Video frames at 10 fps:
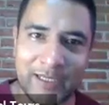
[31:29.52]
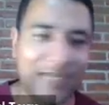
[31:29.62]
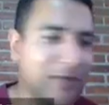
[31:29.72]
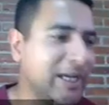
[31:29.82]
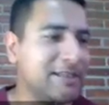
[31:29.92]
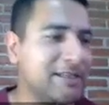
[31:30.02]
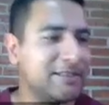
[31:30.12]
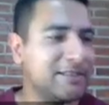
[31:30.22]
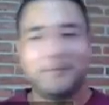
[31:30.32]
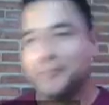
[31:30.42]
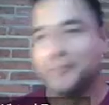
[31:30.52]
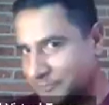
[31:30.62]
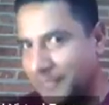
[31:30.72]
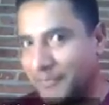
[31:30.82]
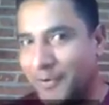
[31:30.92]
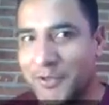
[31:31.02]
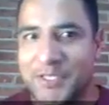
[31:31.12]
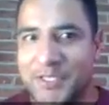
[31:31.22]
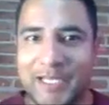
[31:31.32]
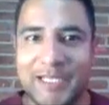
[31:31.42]
Thank you, guys. Of
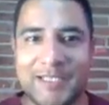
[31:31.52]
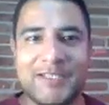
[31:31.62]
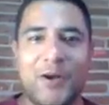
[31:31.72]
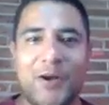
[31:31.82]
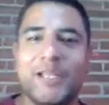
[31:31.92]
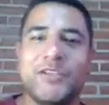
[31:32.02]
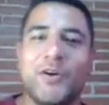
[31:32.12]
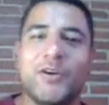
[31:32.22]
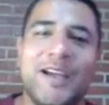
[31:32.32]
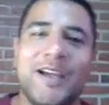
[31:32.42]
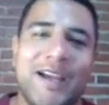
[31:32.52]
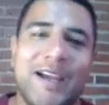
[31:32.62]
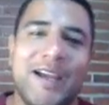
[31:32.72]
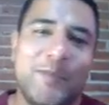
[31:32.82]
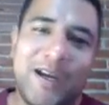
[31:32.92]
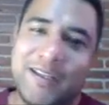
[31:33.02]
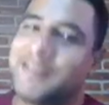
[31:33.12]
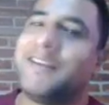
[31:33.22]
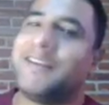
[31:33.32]
course, it's only a joke, but